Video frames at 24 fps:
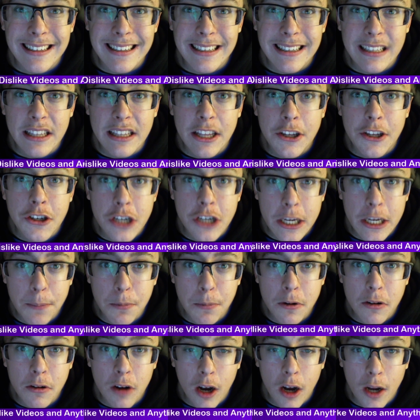The
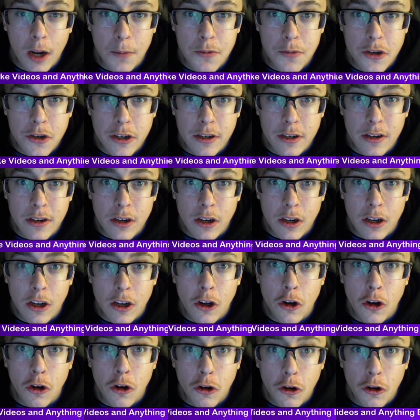cheaper option
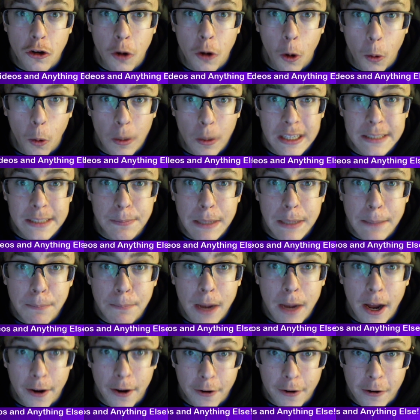could always be
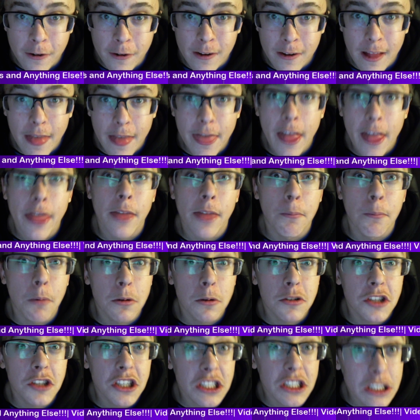better than the
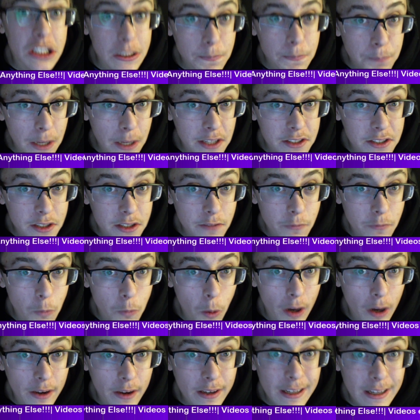most expensive
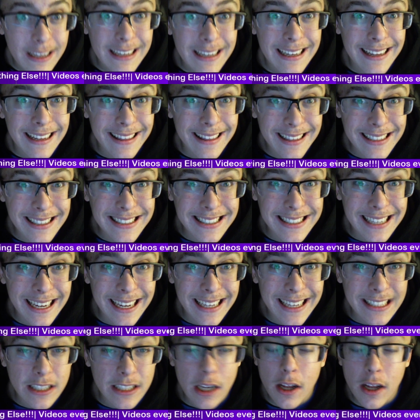one. In this
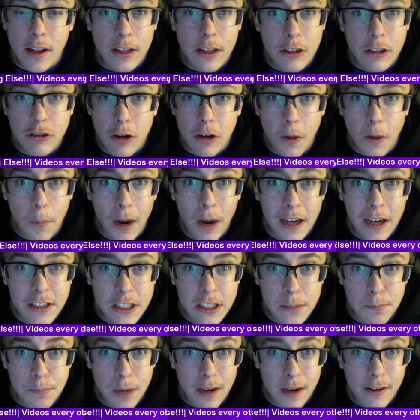case, the Trail Boss is
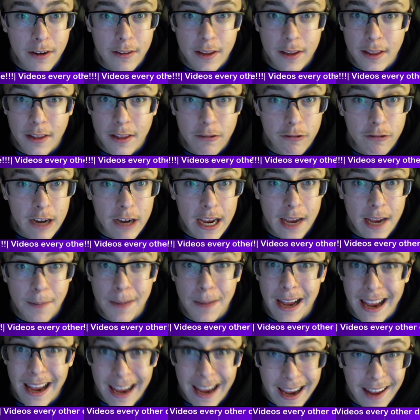better than the Ram
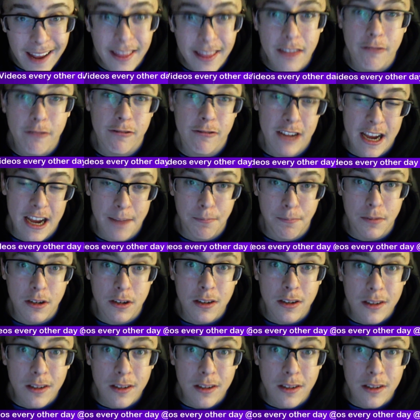and the Raptor.